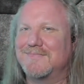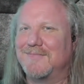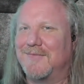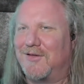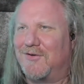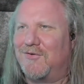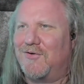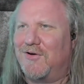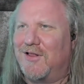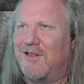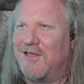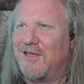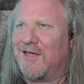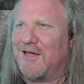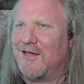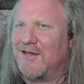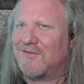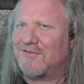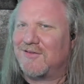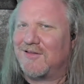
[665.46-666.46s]
It really
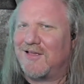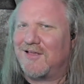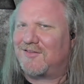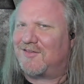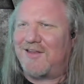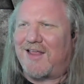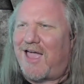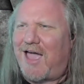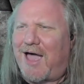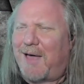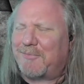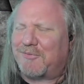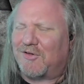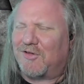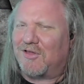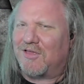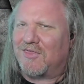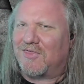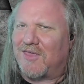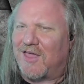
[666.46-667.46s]
is. It's an
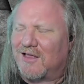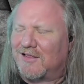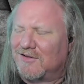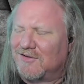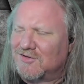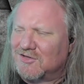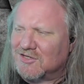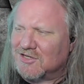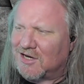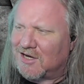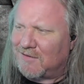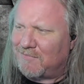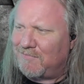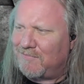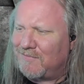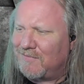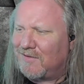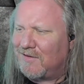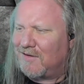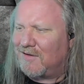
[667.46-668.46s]
absolutely thankless job.
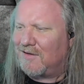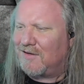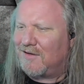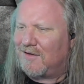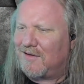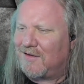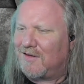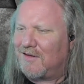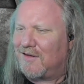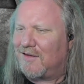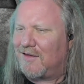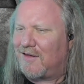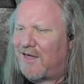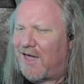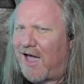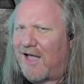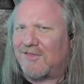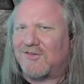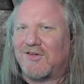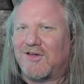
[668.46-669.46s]

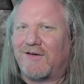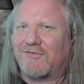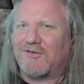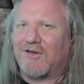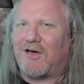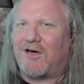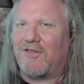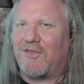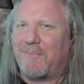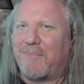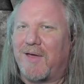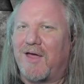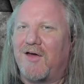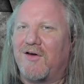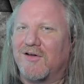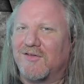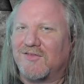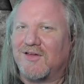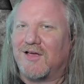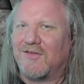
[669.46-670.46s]
Hats off to all the
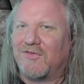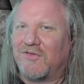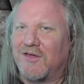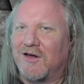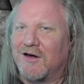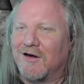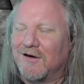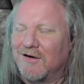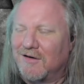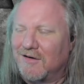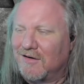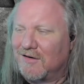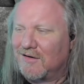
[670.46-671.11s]
parents out there.